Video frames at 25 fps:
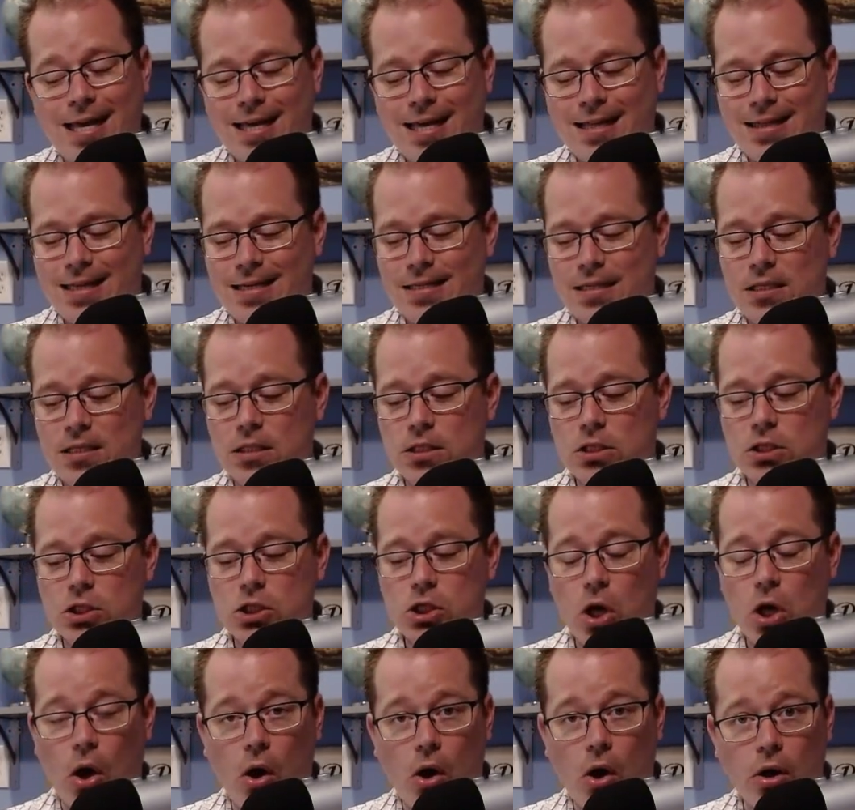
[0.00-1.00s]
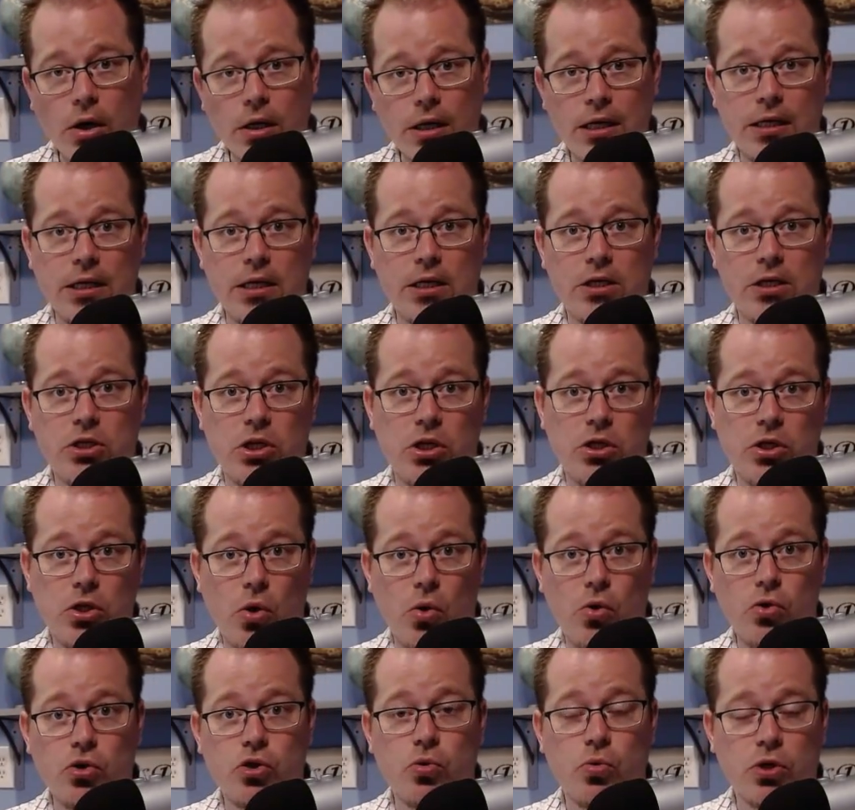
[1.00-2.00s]
This is targeted to
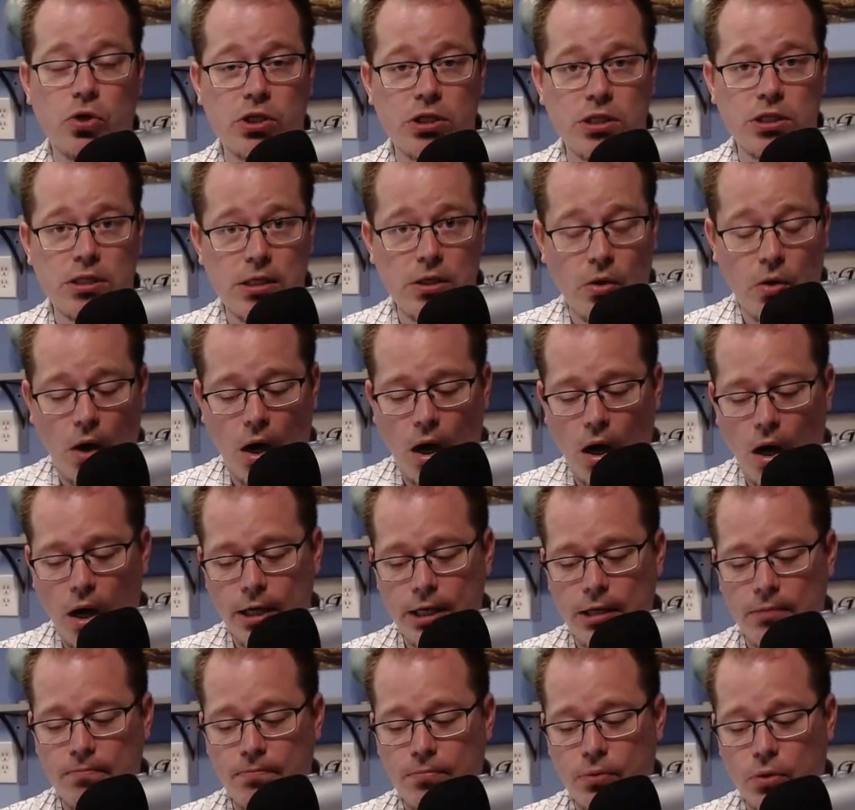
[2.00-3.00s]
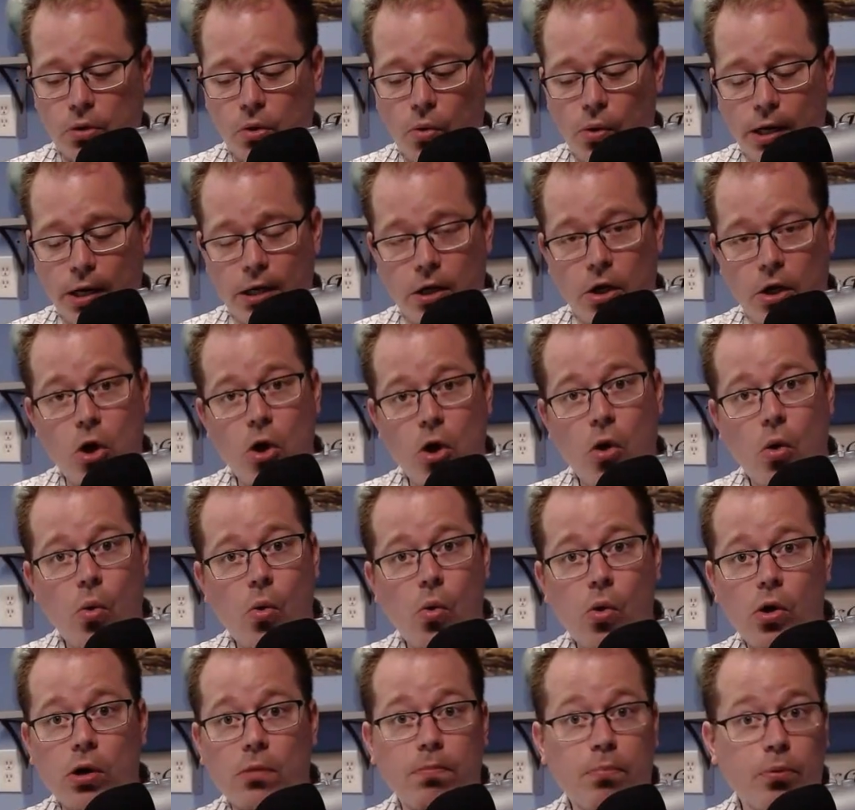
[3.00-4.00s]
those who are still unemployed
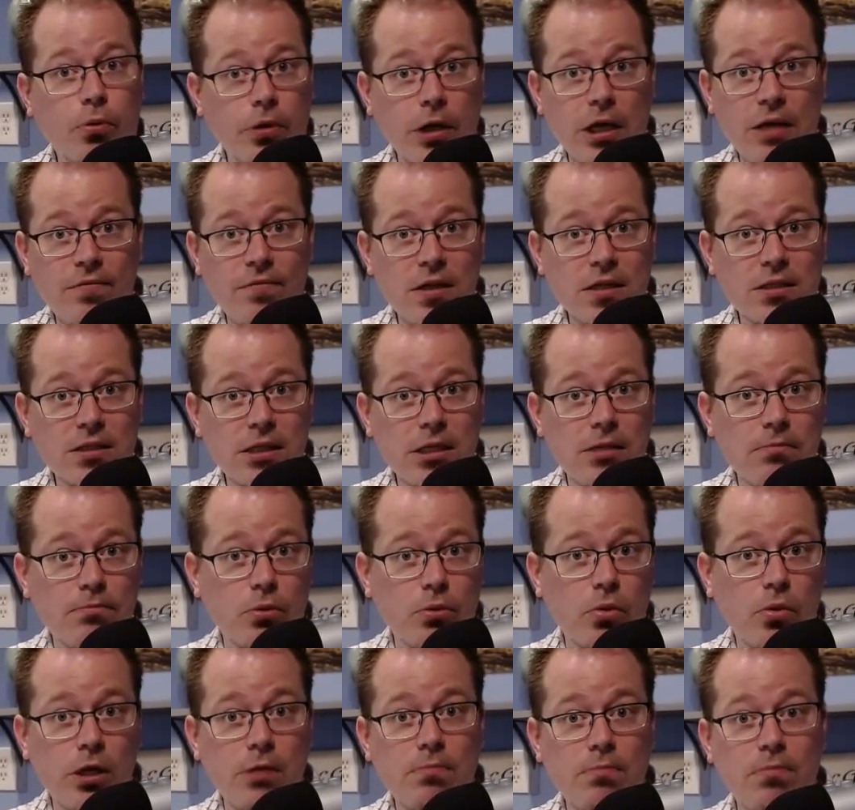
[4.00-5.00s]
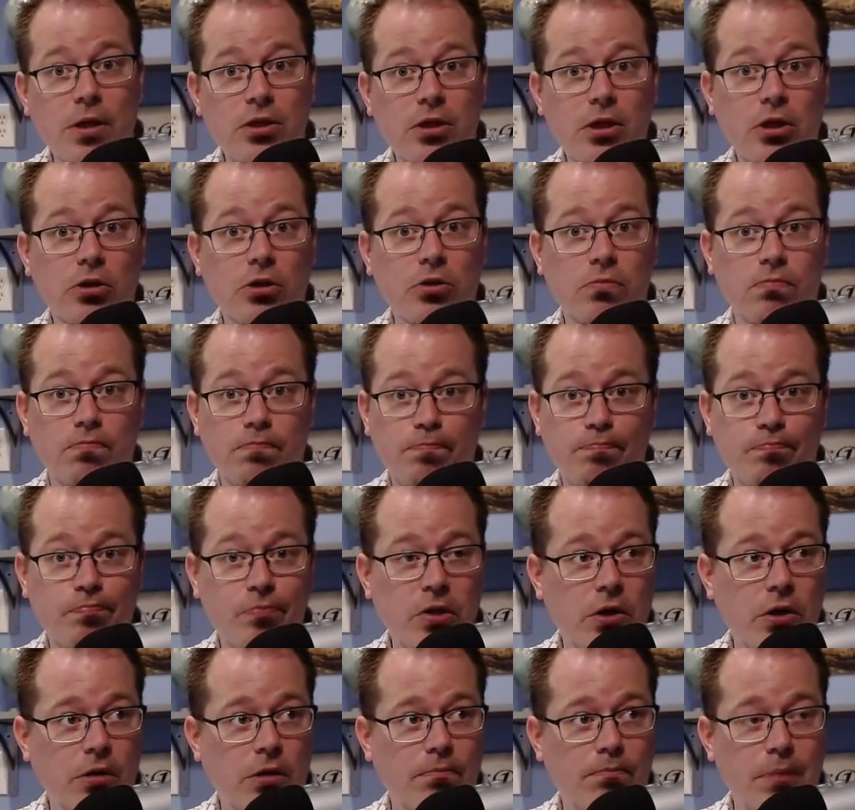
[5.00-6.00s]
or previously employed, but they're
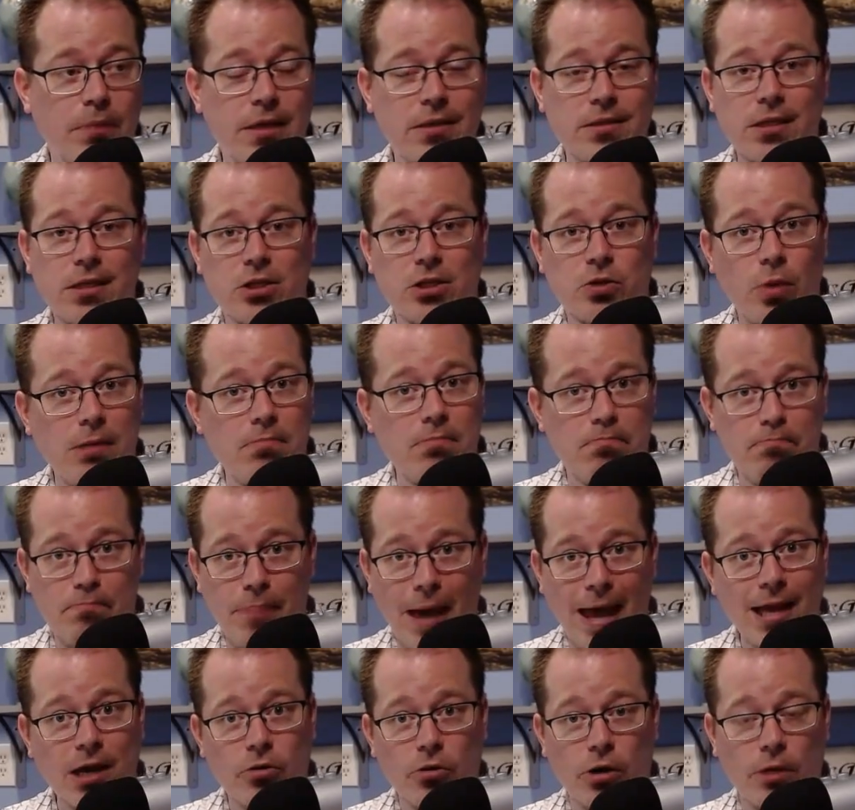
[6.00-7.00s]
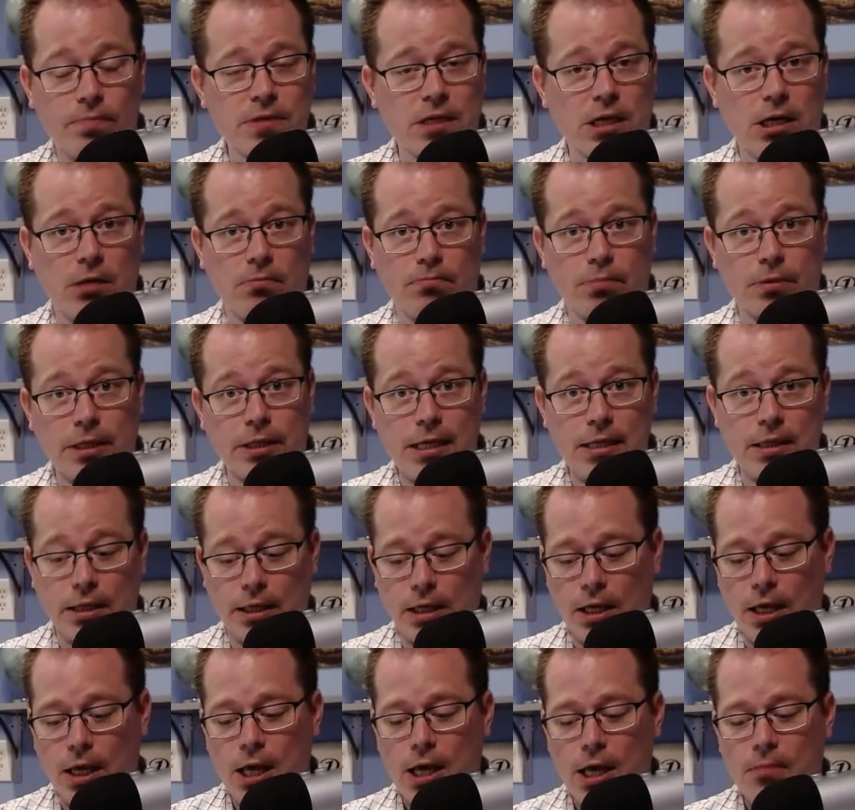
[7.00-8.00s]
their business went bankrupt completely.